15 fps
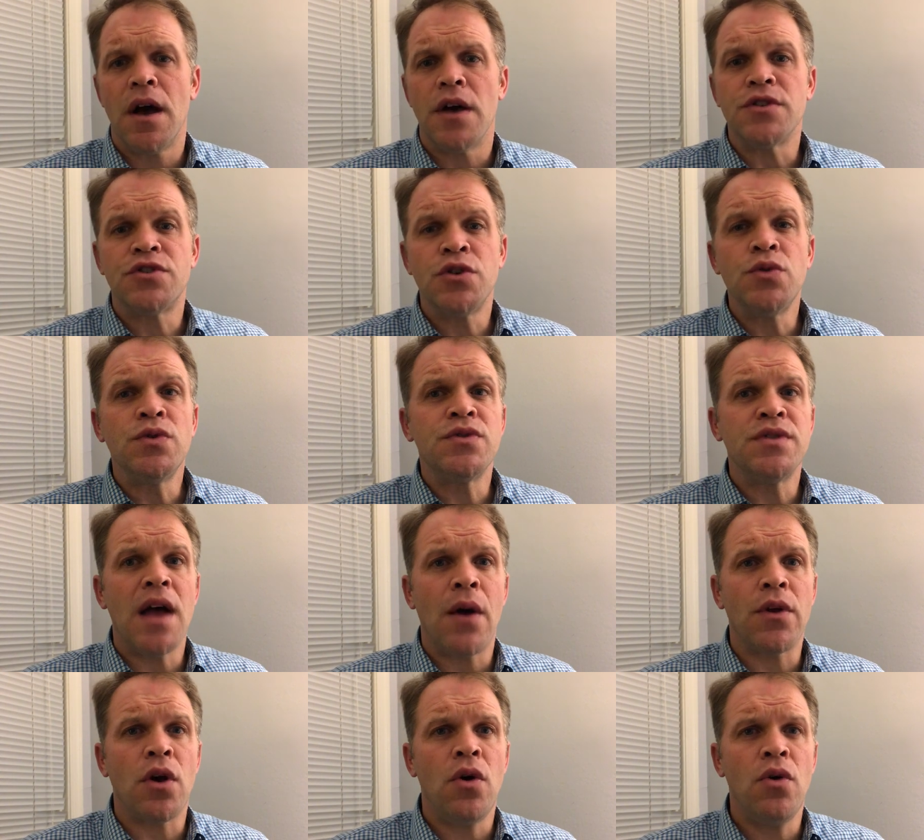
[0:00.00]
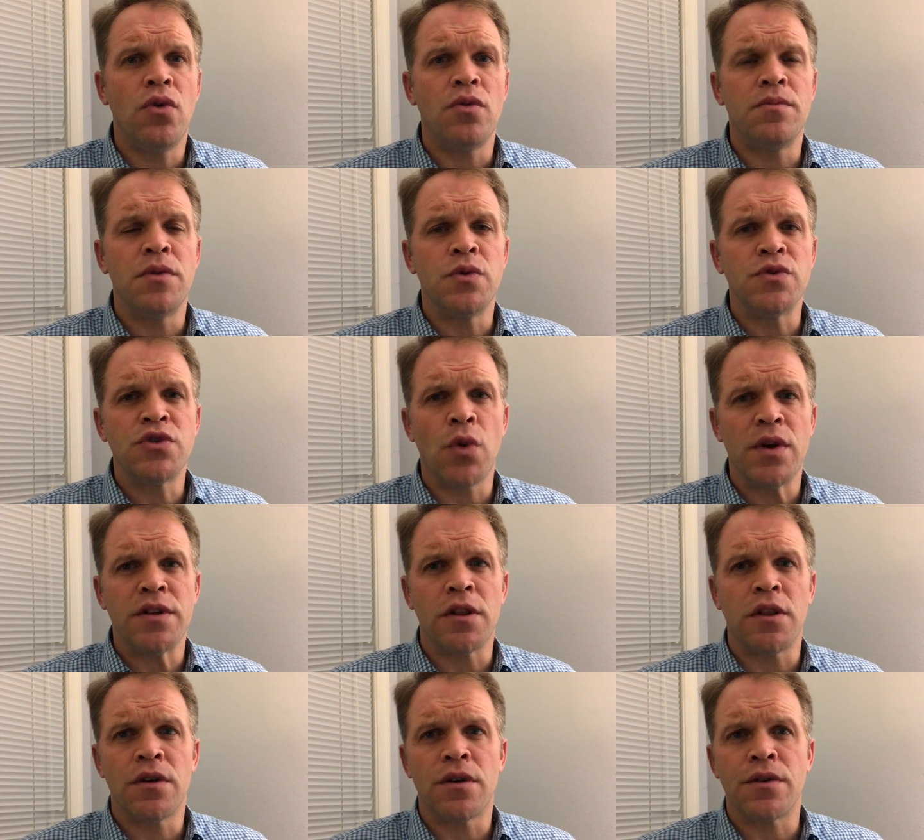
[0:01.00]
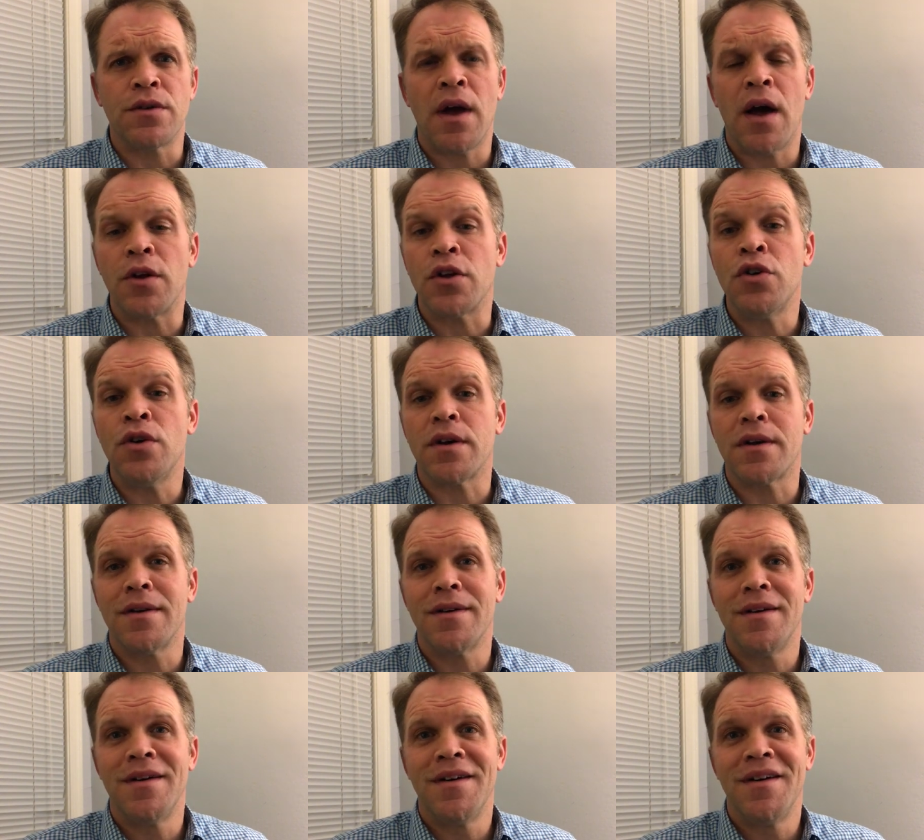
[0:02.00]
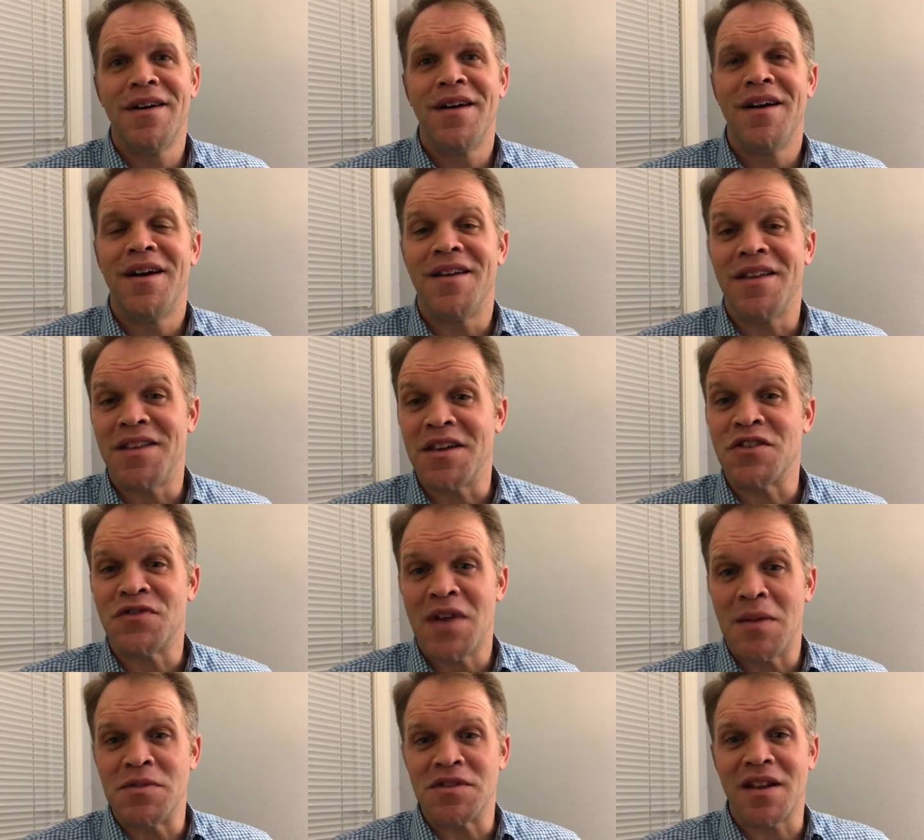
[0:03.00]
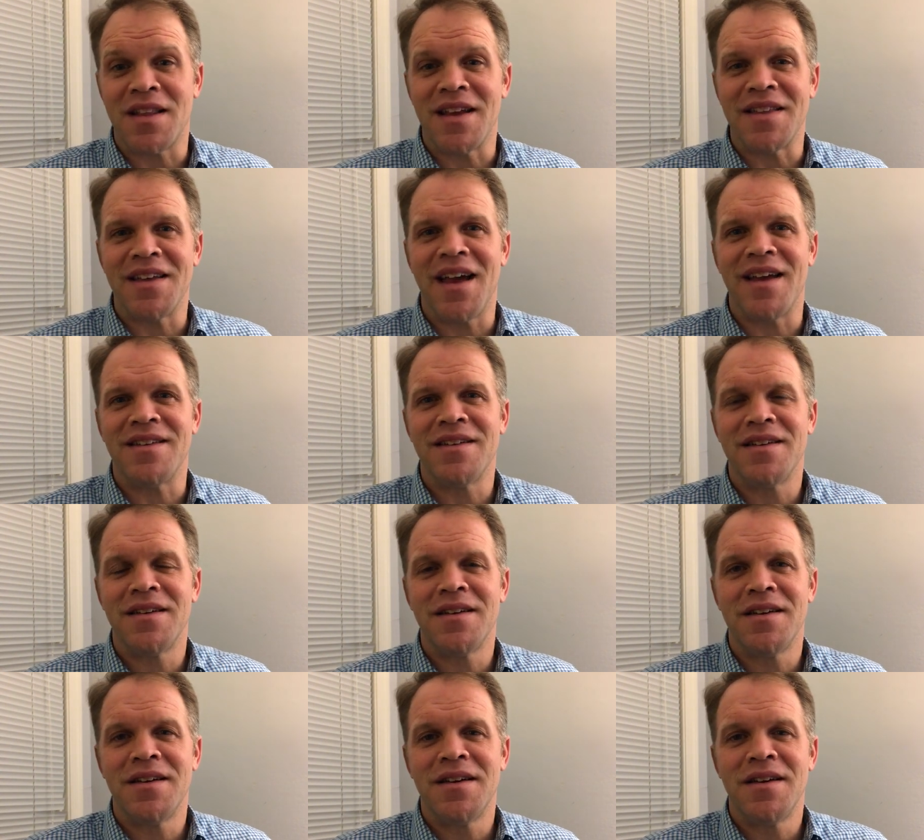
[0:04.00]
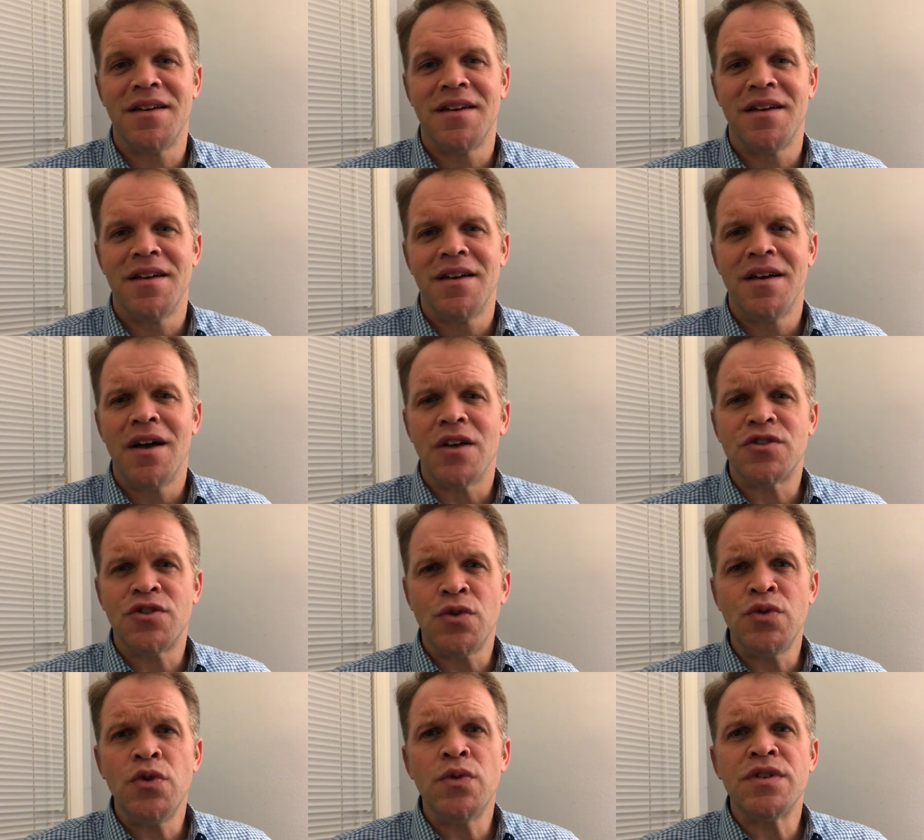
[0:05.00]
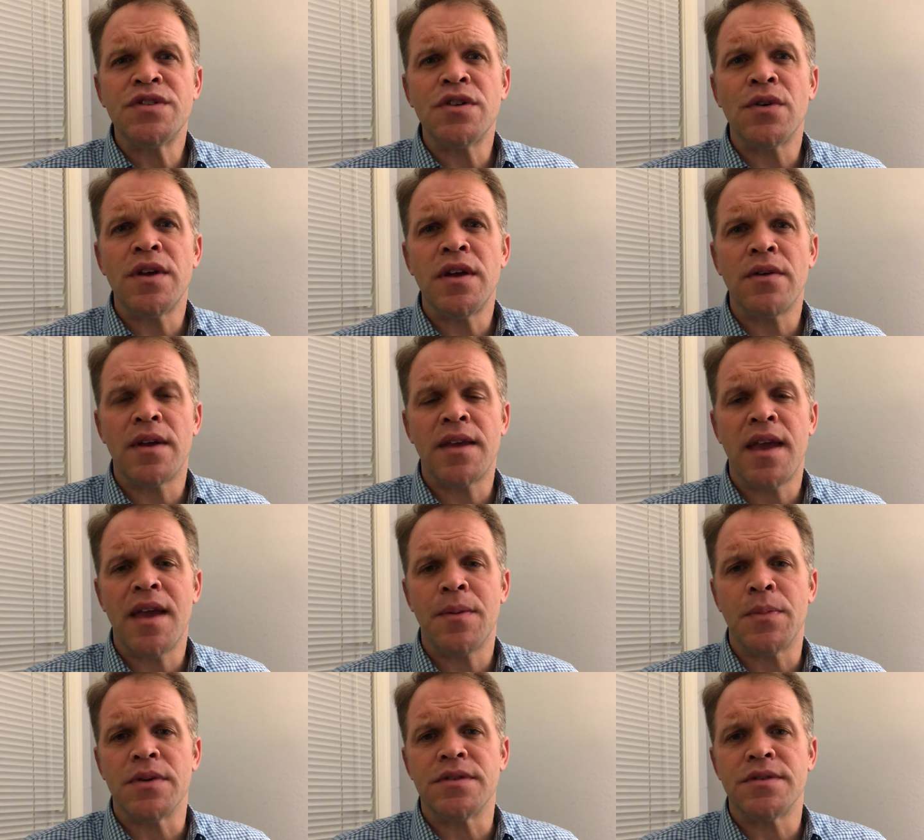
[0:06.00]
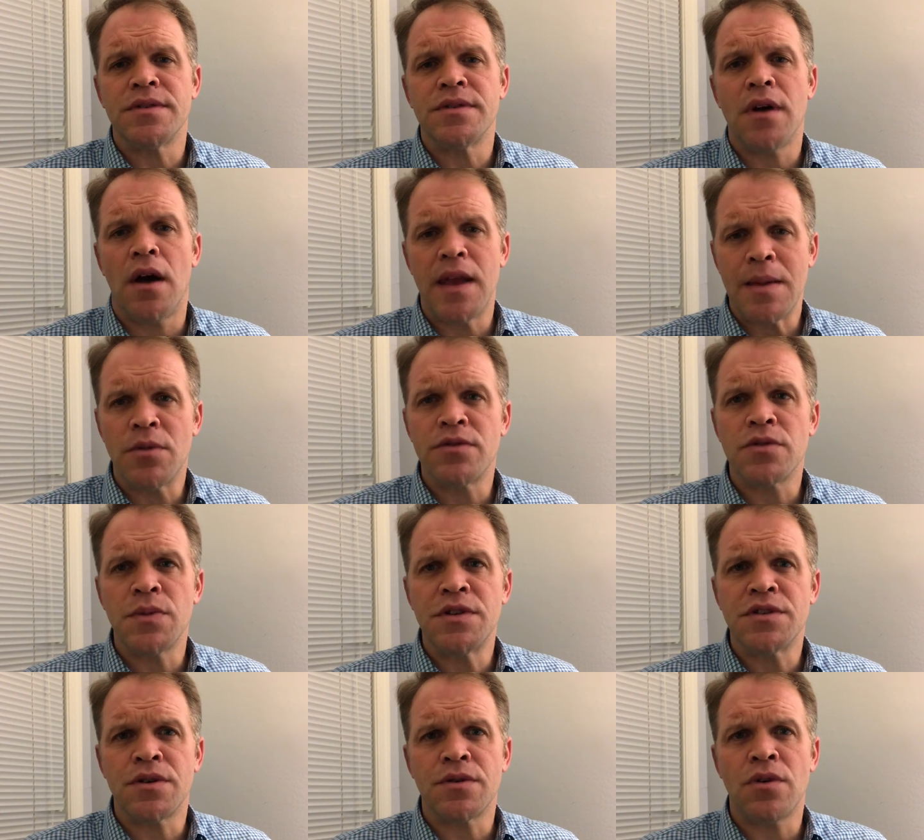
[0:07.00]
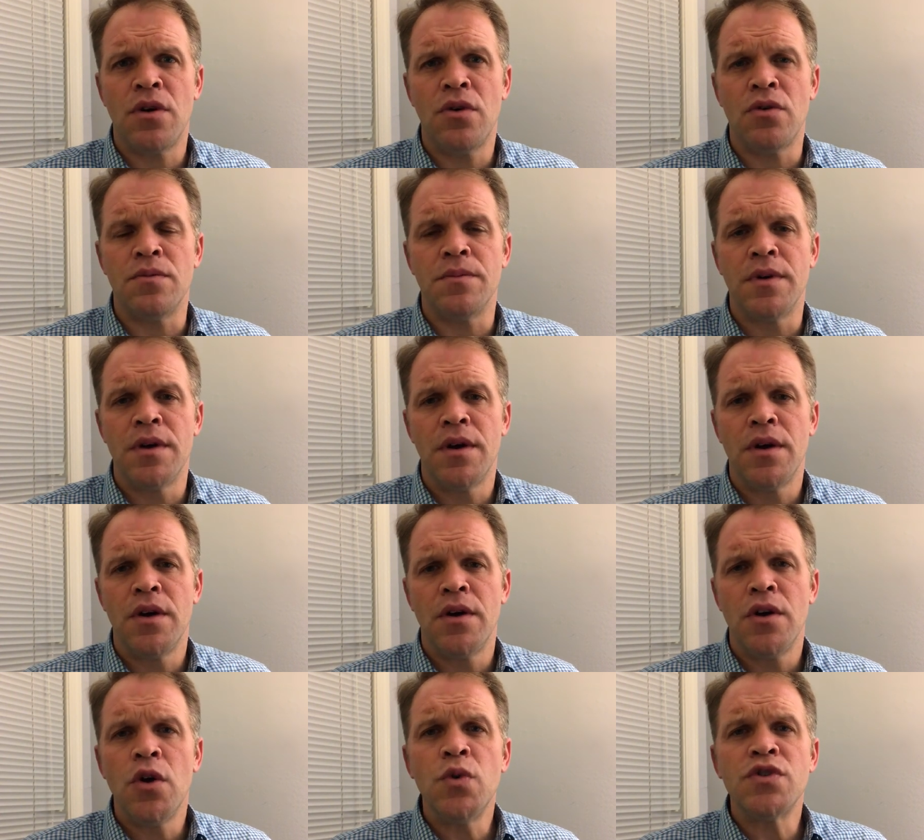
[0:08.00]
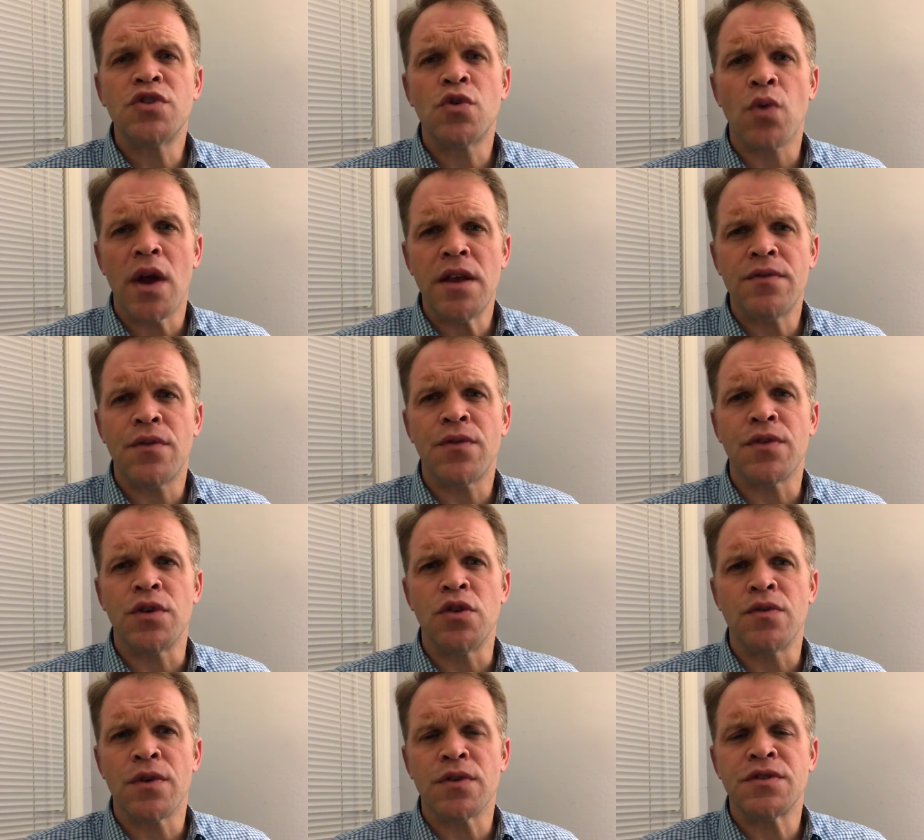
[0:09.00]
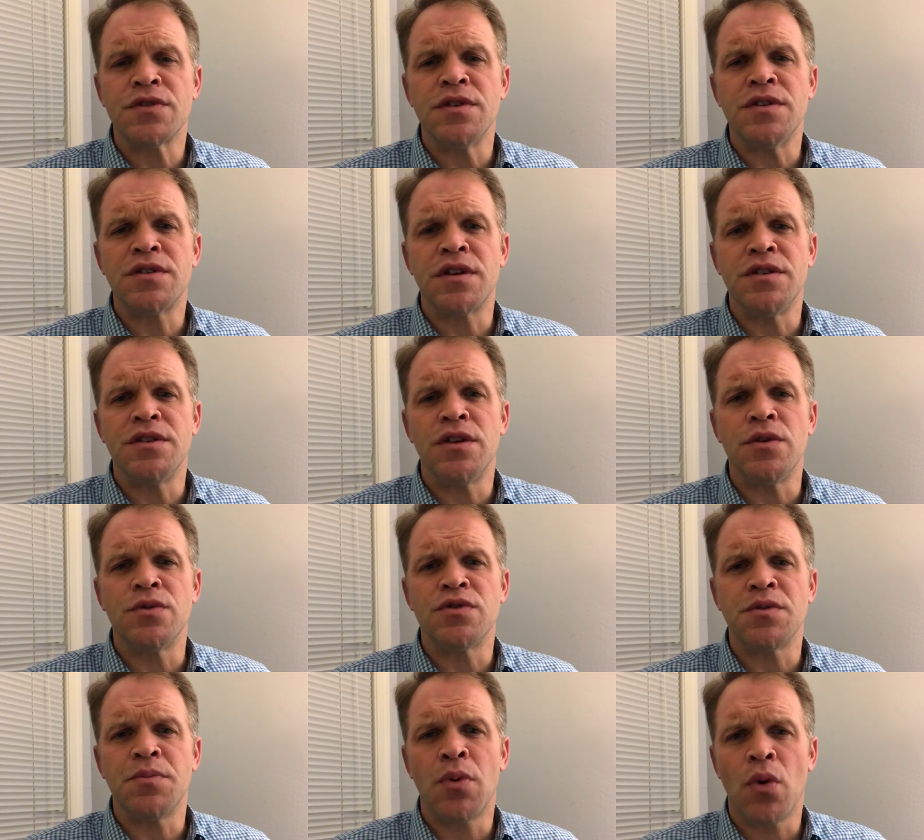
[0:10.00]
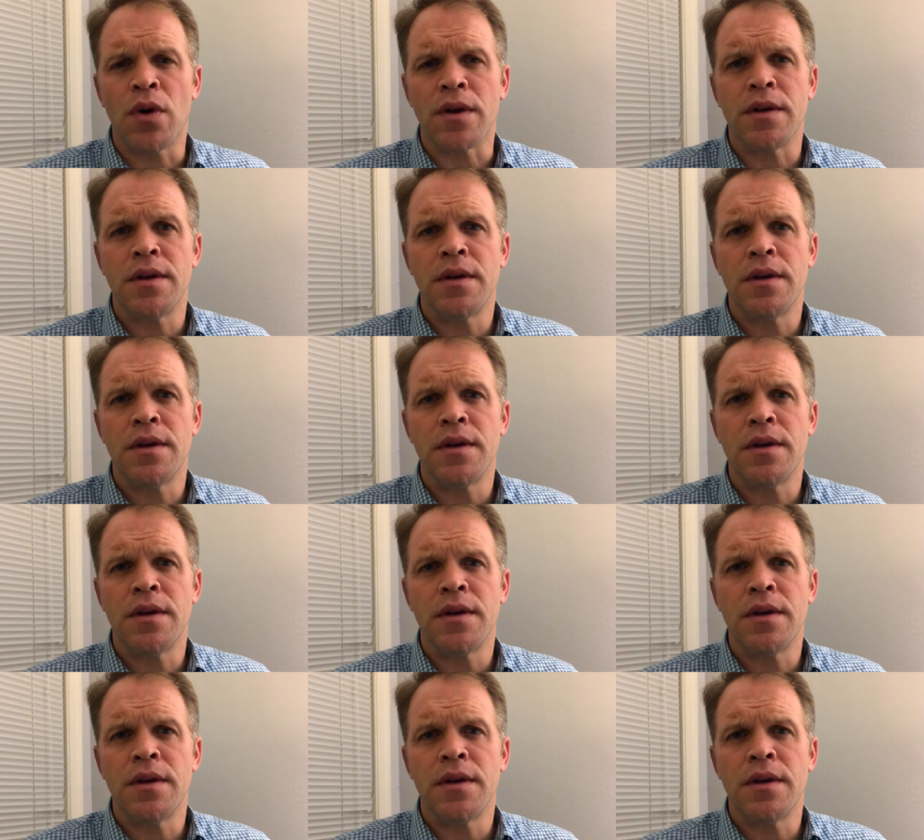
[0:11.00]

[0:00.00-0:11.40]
A student who's now at home who's going to learn how to cook, and I think his family's going to like that. A student who is still here on campus, unable to return home, who is grateful for the university's continued support.